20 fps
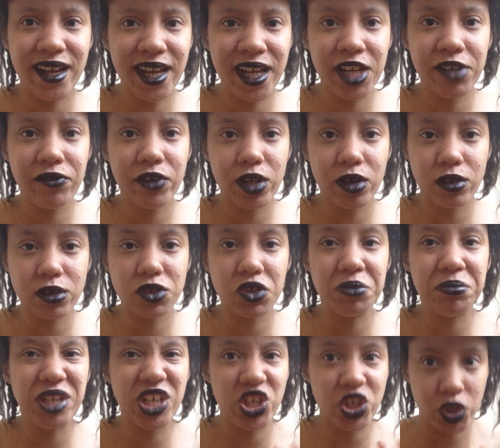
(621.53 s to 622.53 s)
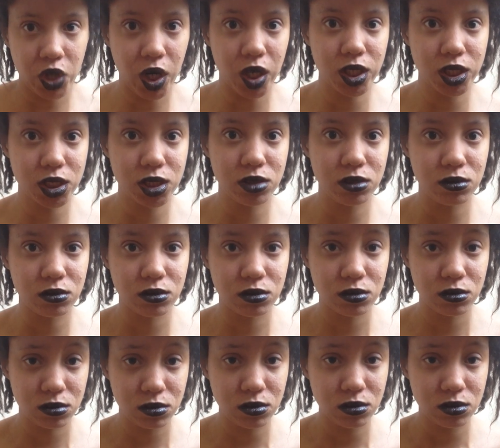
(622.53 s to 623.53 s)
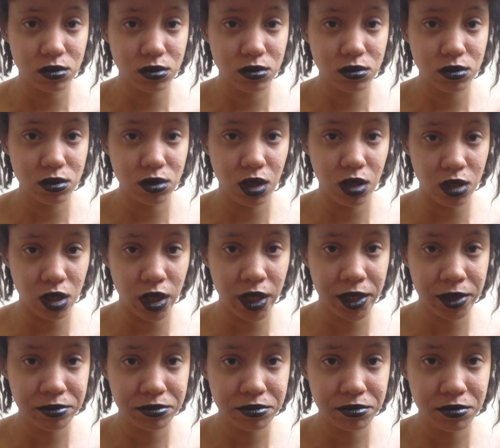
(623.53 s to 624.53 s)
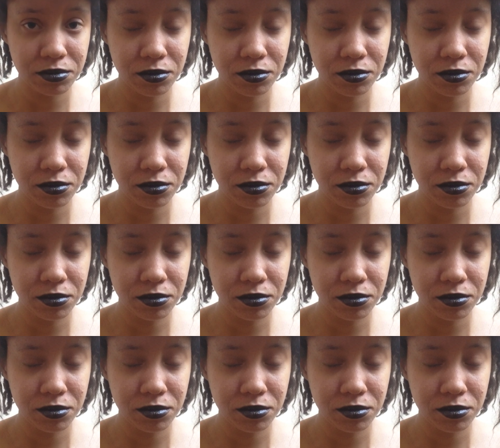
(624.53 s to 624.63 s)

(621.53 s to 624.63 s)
Negative can also mean dark. Alright?